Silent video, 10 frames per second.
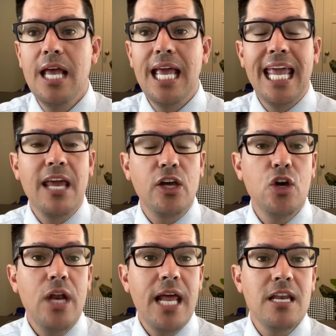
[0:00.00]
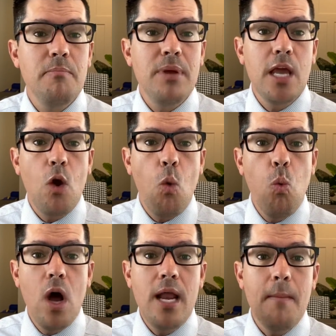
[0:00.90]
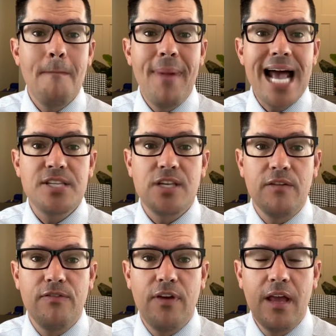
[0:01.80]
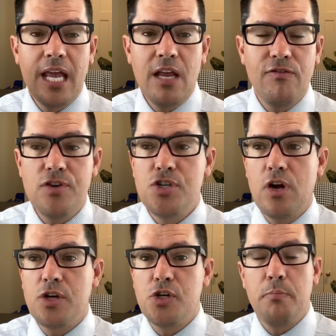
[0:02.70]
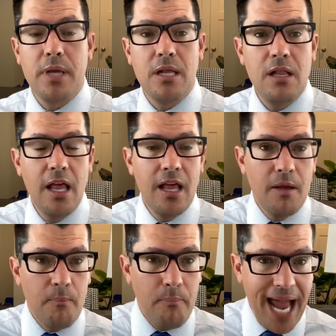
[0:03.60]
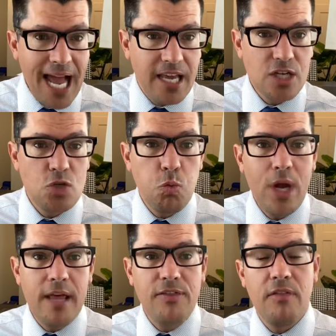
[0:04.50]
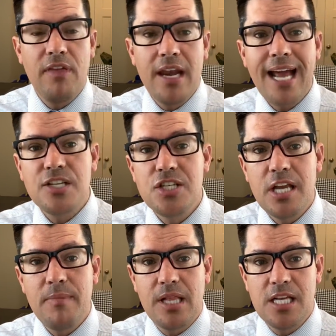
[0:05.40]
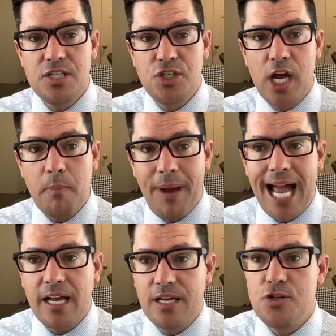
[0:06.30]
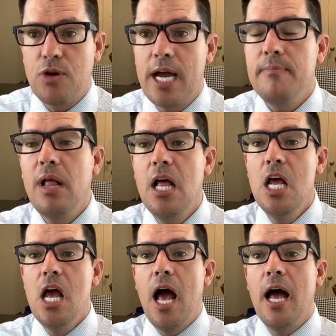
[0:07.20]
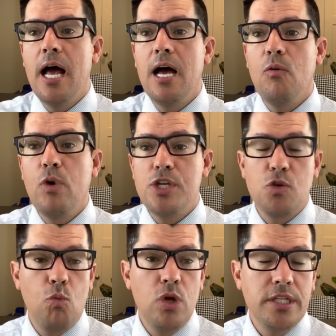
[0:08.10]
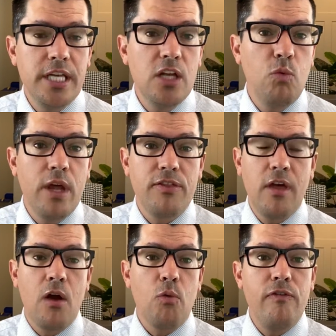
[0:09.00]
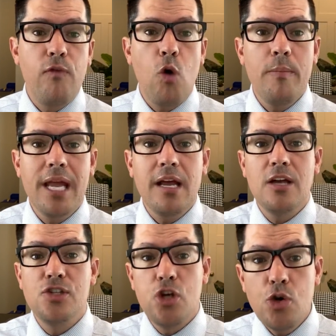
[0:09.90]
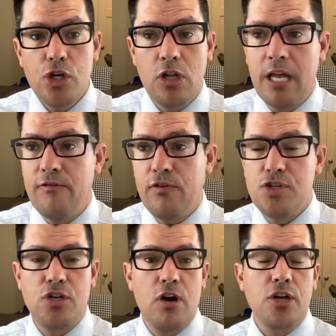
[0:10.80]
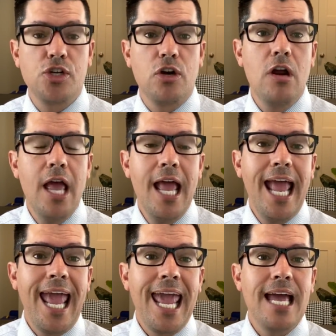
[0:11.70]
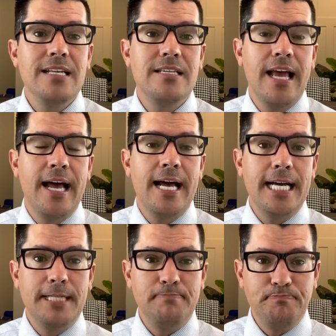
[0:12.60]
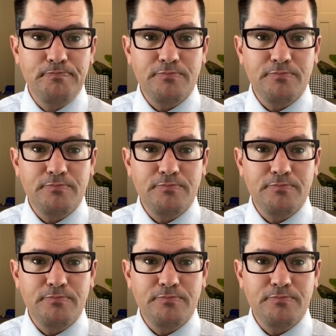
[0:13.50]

it could end up being one massive infrastructure bill packaged with the next stimulus check package, right? Uh, which will deal with uh, reforming social infrastructure and um,